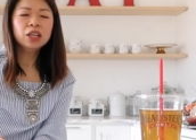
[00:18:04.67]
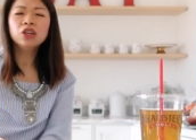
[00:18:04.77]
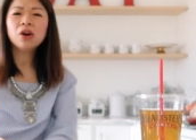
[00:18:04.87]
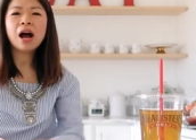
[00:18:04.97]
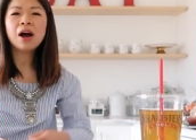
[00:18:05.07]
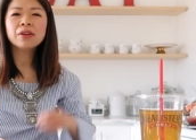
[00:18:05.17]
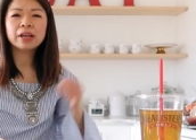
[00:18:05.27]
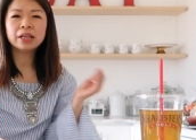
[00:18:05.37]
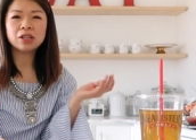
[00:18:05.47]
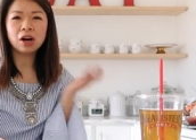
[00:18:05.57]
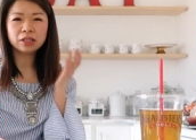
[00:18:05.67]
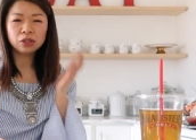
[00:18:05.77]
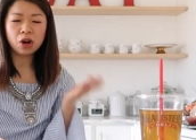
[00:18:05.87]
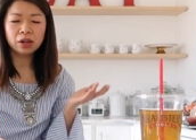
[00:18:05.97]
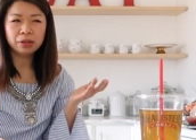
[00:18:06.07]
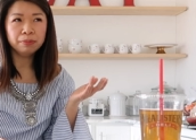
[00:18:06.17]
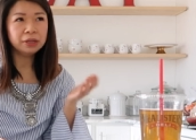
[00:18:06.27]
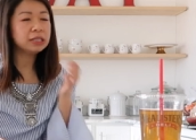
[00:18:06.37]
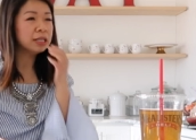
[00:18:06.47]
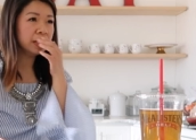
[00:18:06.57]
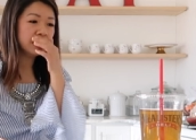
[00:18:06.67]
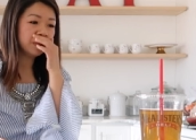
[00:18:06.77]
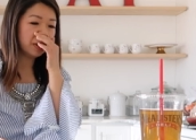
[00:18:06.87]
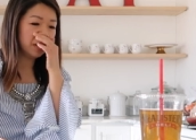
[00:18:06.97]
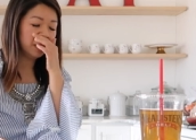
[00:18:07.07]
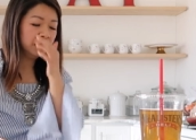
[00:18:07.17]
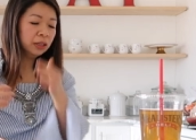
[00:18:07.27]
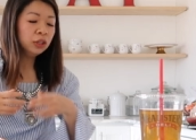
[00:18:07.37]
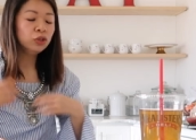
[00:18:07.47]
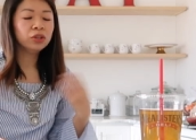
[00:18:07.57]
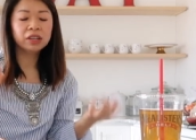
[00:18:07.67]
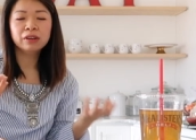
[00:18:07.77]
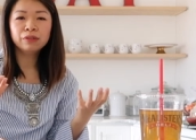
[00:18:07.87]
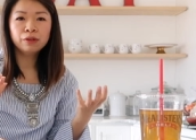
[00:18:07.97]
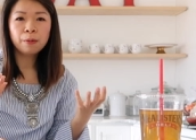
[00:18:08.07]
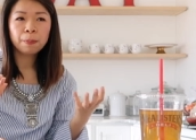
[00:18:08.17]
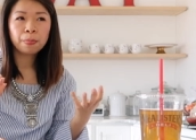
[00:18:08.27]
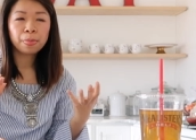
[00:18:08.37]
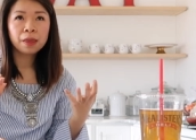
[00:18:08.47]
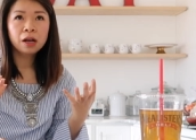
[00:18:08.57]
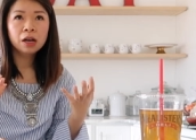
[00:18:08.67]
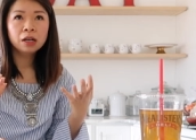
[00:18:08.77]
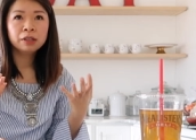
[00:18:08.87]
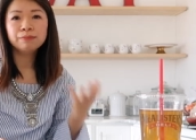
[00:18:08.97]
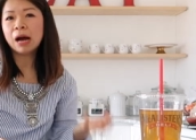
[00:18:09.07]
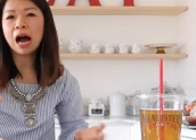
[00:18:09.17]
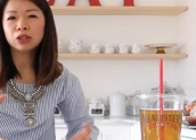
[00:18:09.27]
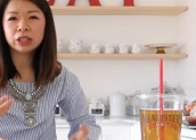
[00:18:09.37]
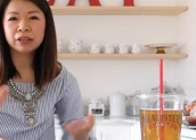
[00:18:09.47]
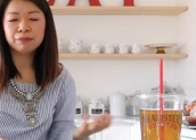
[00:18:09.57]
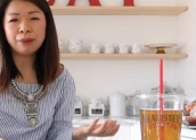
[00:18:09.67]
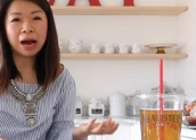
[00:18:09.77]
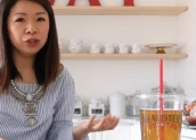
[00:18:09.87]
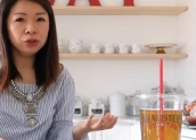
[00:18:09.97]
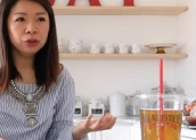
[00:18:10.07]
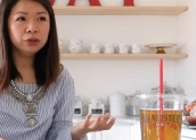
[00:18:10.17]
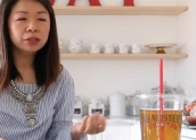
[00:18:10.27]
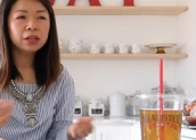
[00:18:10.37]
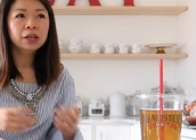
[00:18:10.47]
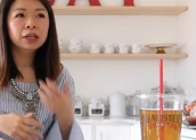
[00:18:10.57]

you know how they talk, taught in business where you give how to give bad news?